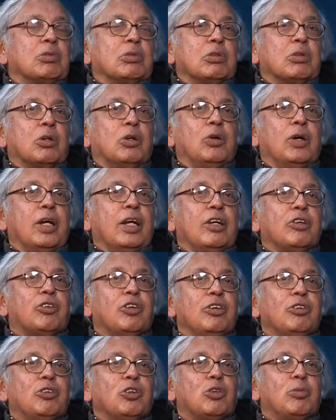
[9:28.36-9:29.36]
go and
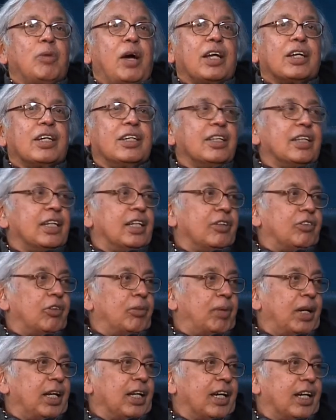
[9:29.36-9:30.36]
listen to Kumar Gandharv or
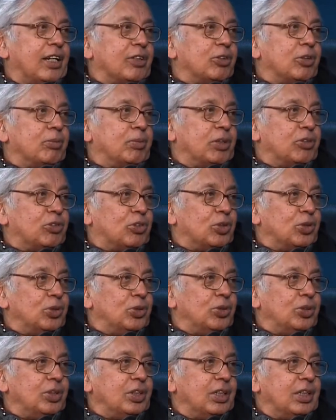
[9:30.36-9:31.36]
Mallikarjun
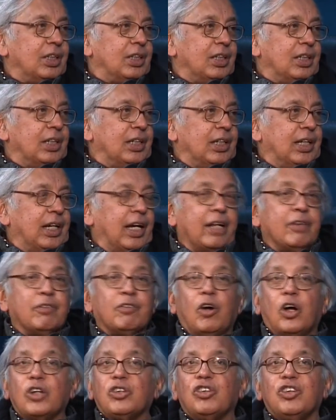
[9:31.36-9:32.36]
Mansoor, and
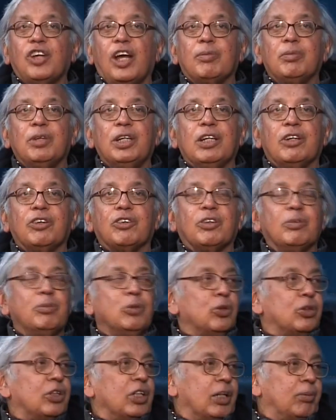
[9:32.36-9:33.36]
watch Yamini
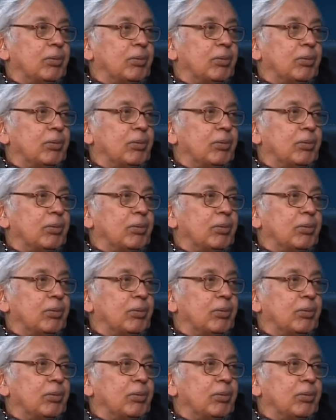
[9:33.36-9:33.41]
Krishnamurti or